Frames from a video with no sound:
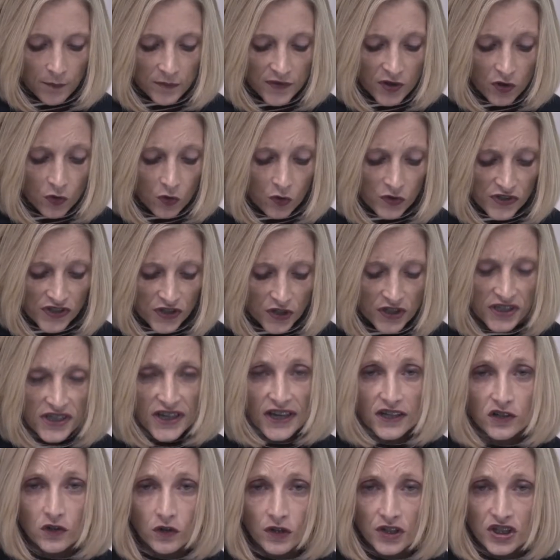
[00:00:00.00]
There are also
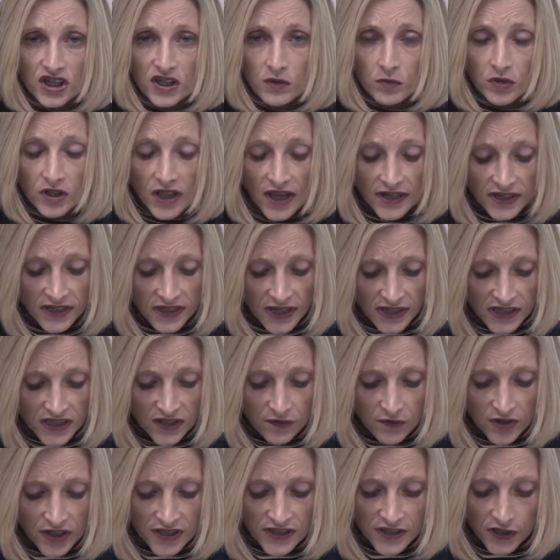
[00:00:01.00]
technology related
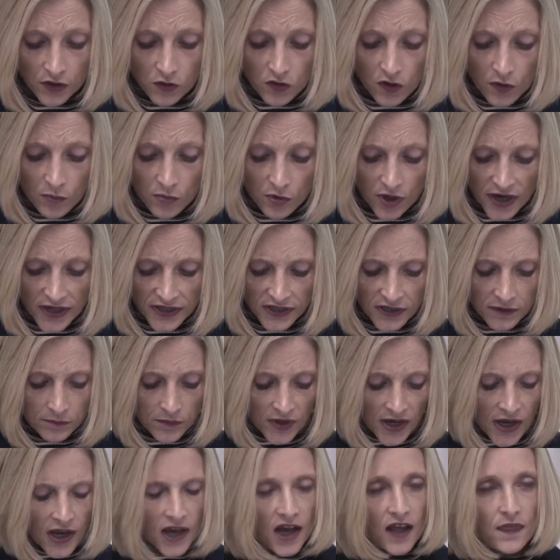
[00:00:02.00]
activities
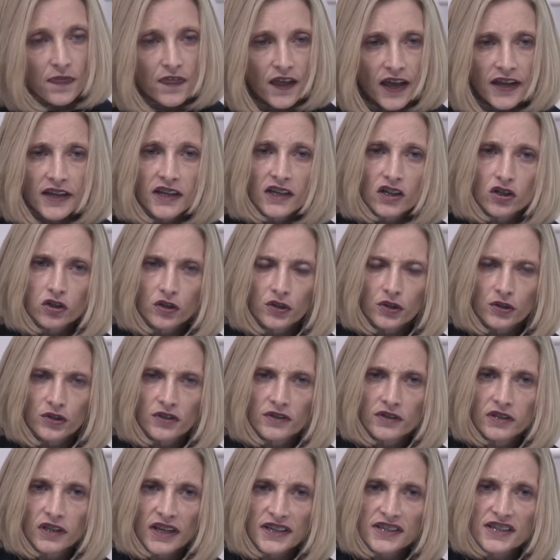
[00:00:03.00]
incorporated, and they
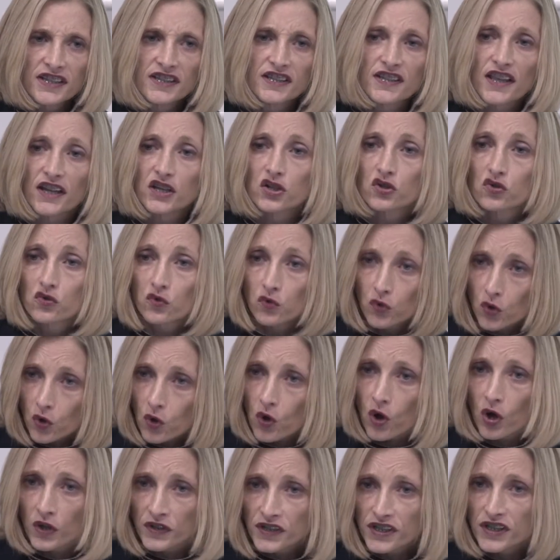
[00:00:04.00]
include lessons that
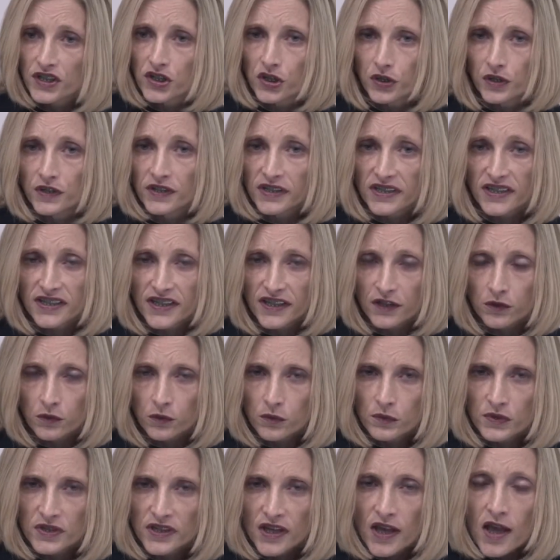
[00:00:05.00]
draw on students'
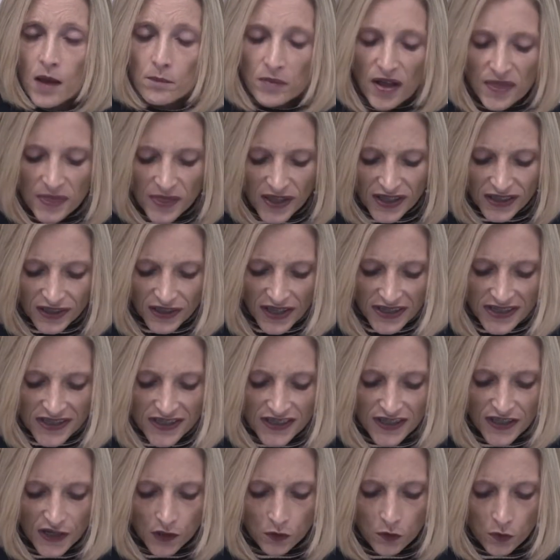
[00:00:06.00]
skills, but then
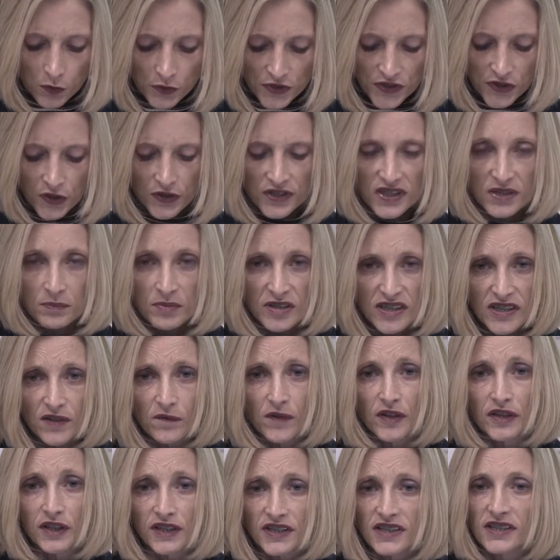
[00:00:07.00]
lessons that also
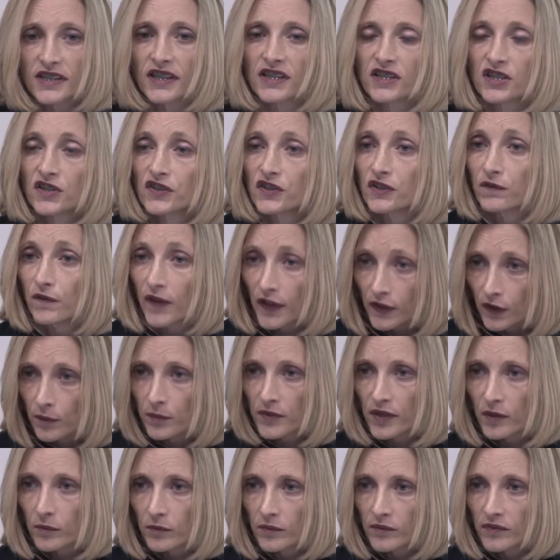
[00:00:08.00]
specifically seek to
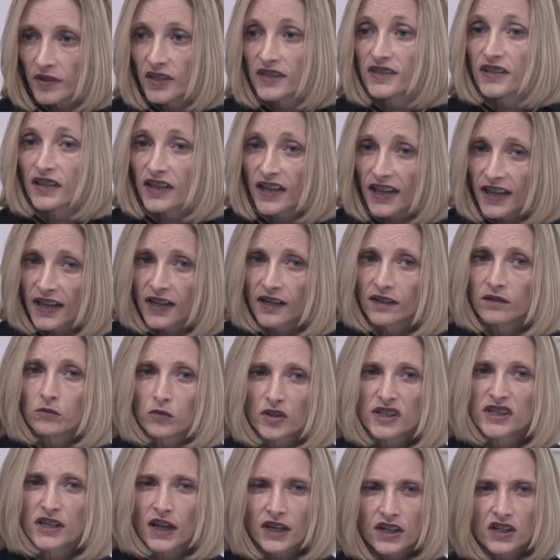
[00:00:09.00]
develop them. Because again,
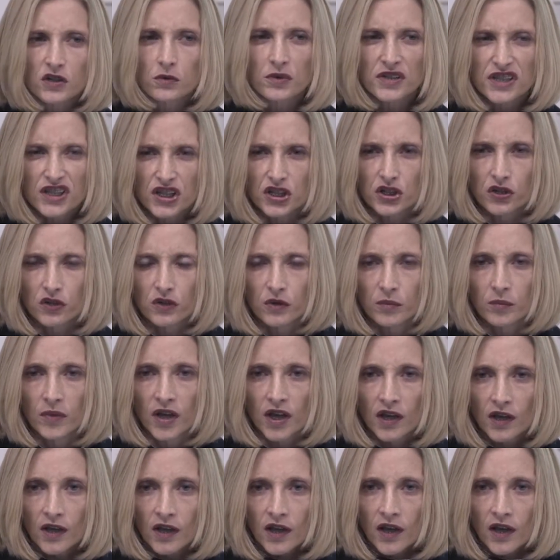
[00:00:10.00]
we tend to assume
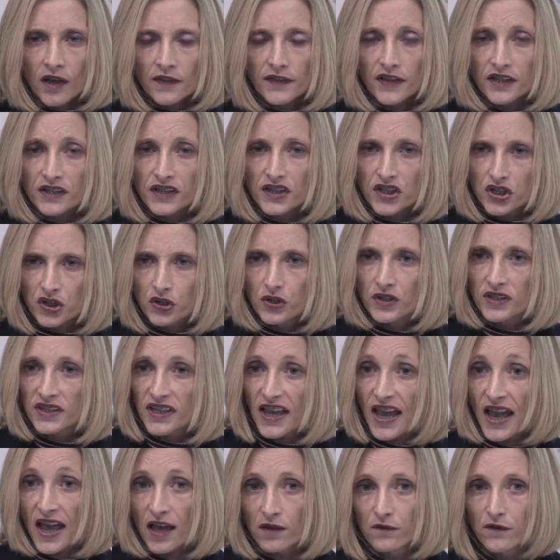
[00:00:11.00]
that students
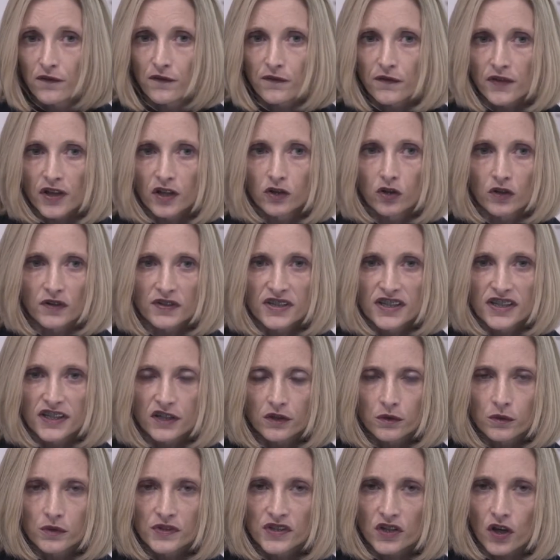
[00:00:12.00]
have a lot of
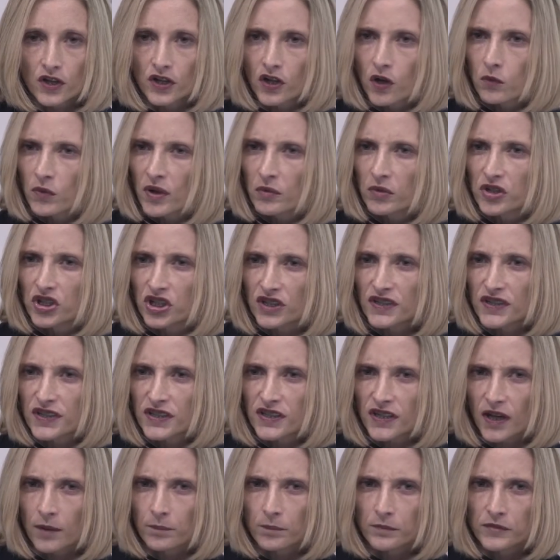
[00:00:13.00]
skills. I know we were
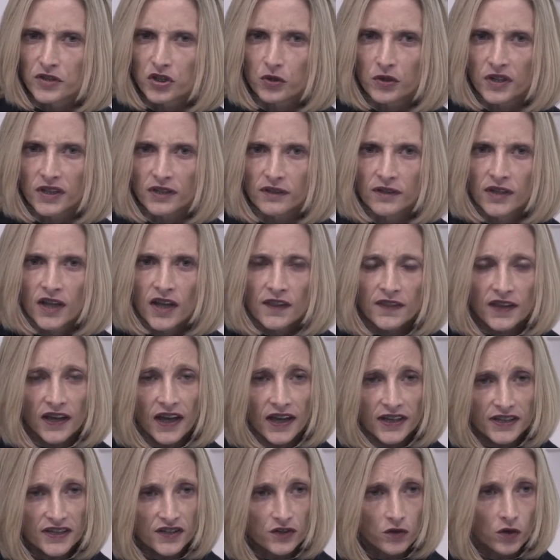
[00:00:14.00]
just doing
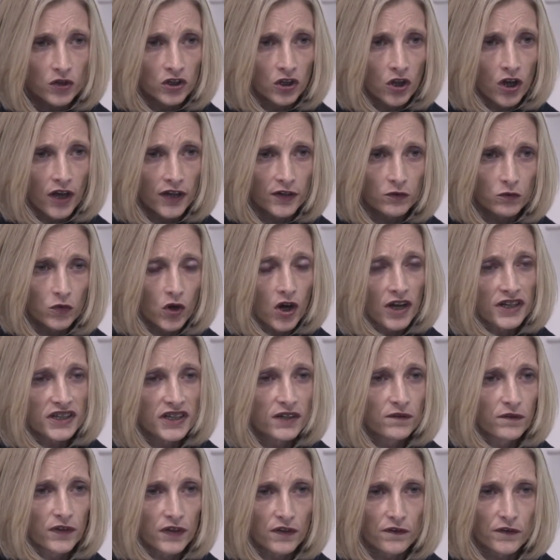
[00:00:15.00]
the ACER online
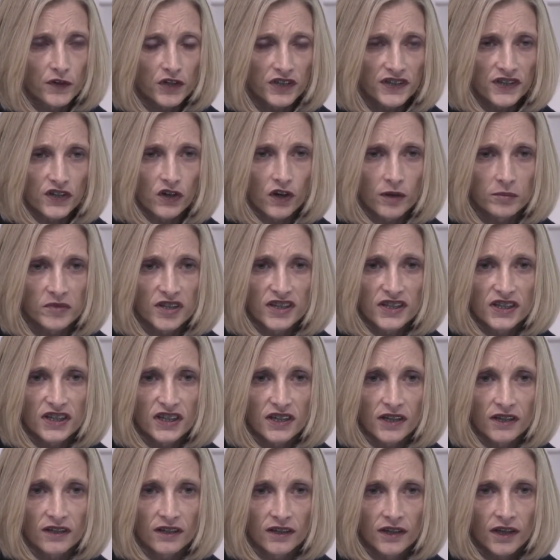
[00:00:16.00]
writing for the first time this
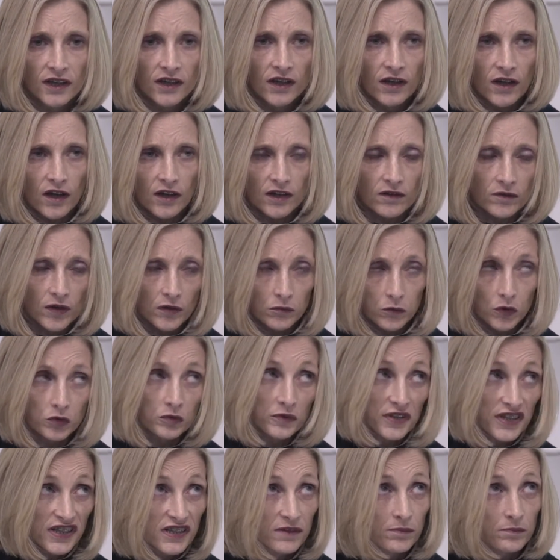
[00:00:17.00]
year,
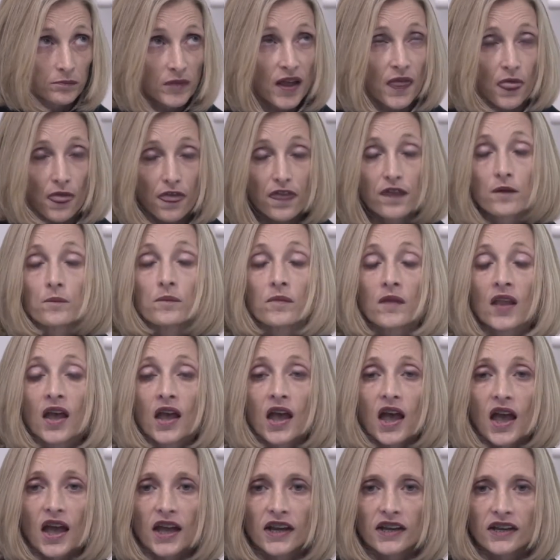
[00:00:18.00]
this month,
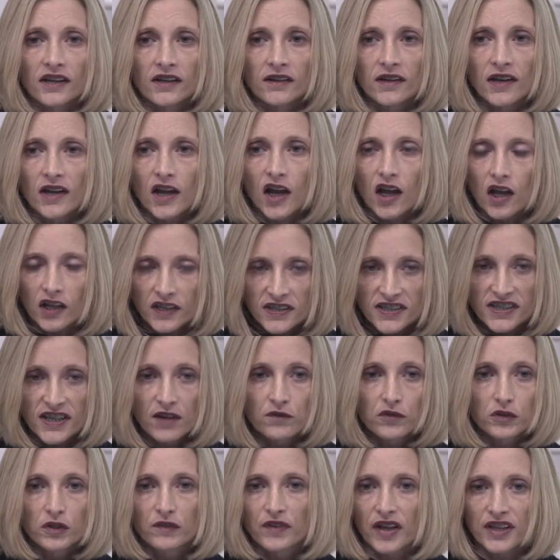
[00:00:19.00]
and
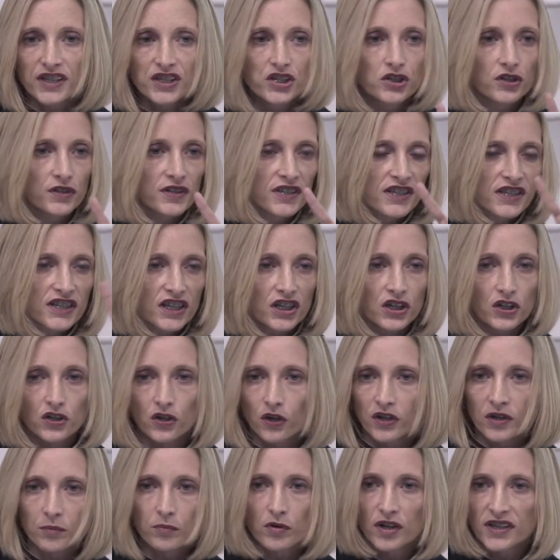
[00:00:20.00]
several of our students didn't
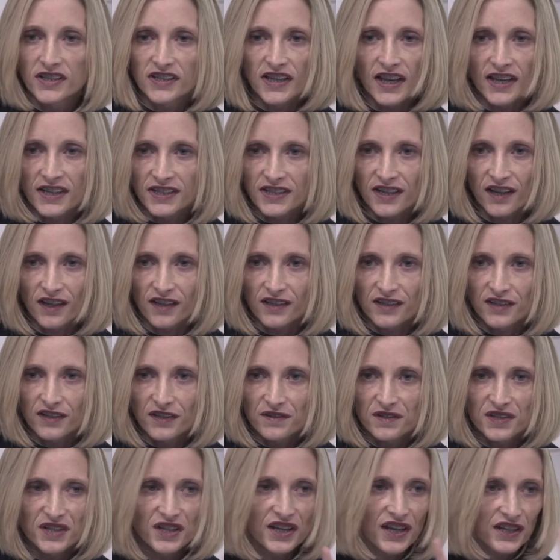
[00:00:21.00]
know to press enter
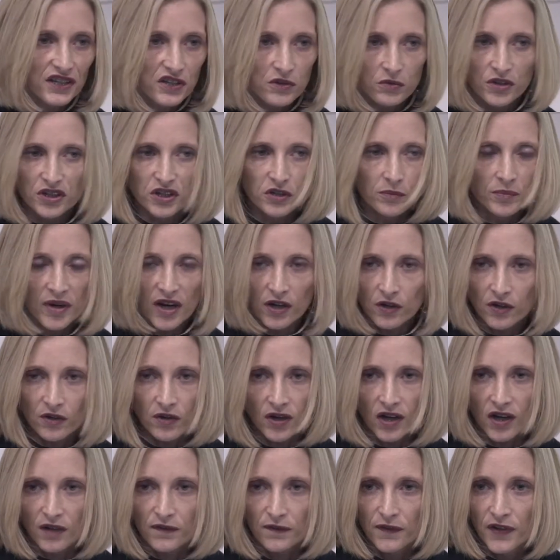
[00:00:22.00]
to get to a new
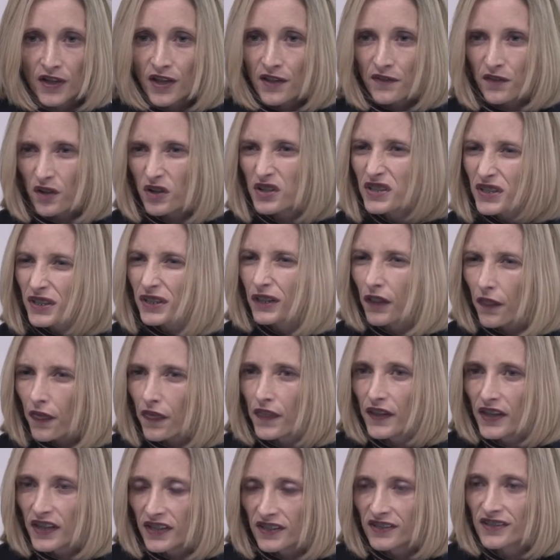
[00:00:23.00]
paragraph. Those little
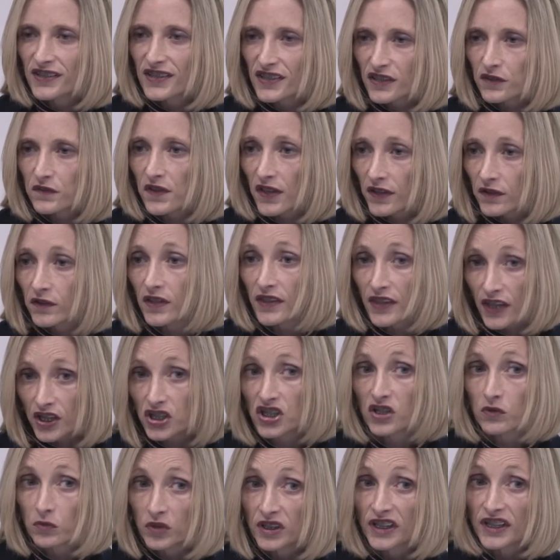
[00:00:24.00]
things, they
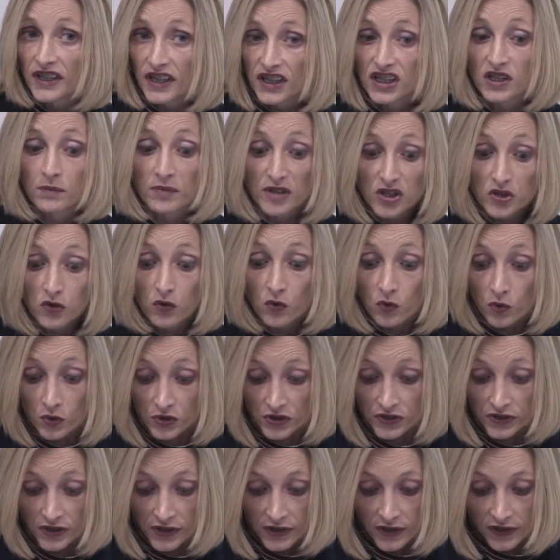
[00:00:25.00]
actually really need to be
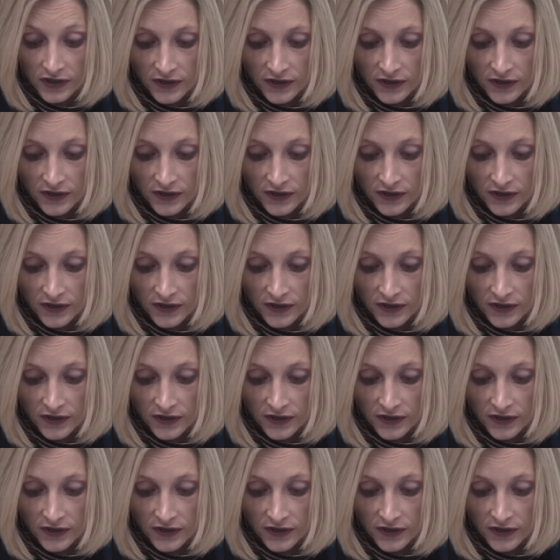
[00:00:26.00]
taught.